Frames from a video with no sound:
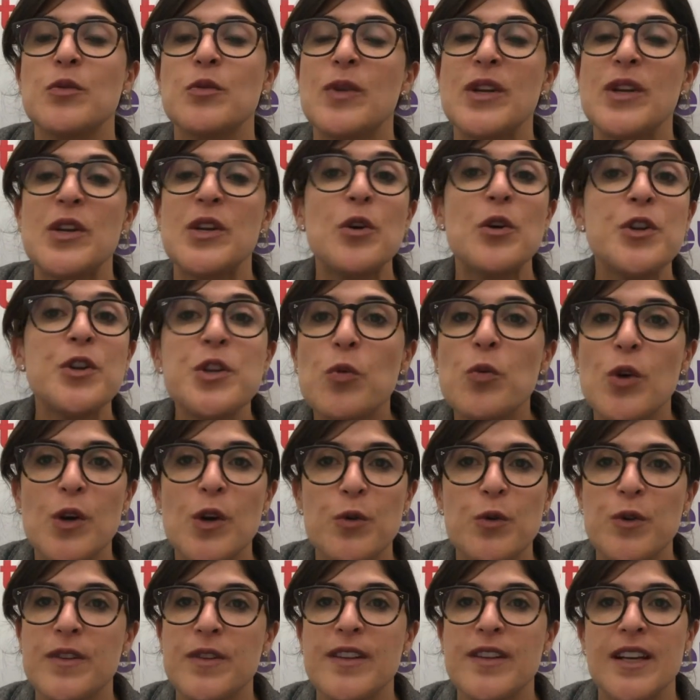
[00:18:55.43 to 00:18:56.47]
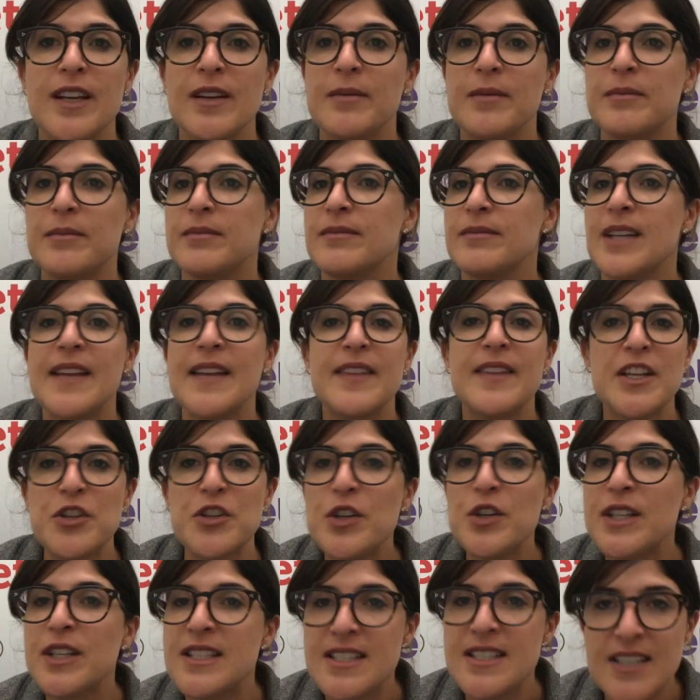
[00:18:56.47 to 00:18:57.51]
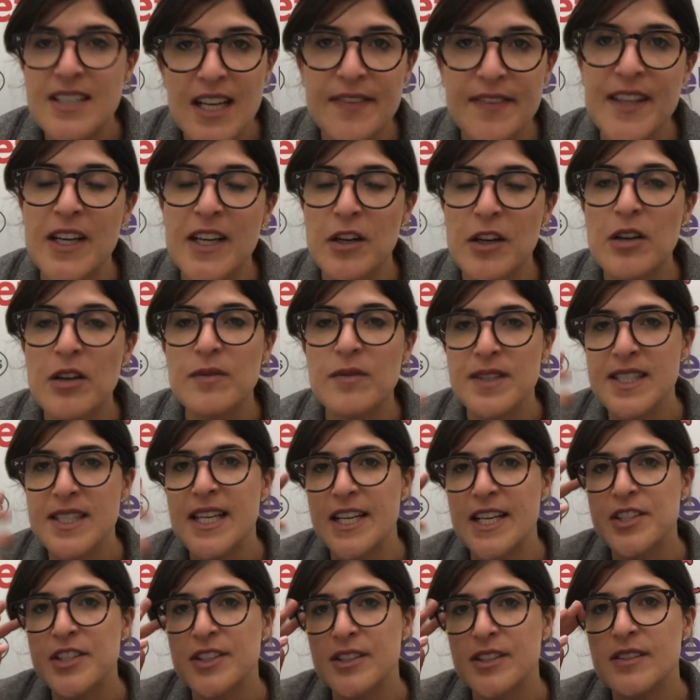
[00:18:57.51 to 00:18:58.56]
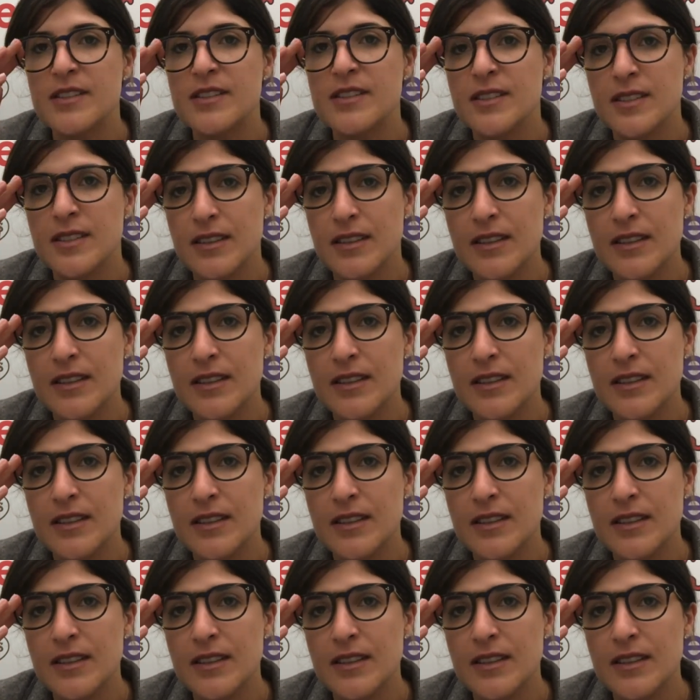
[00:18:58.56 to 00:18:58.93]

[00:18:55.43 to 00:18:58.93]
We know you work with them, and then you can start that conversation.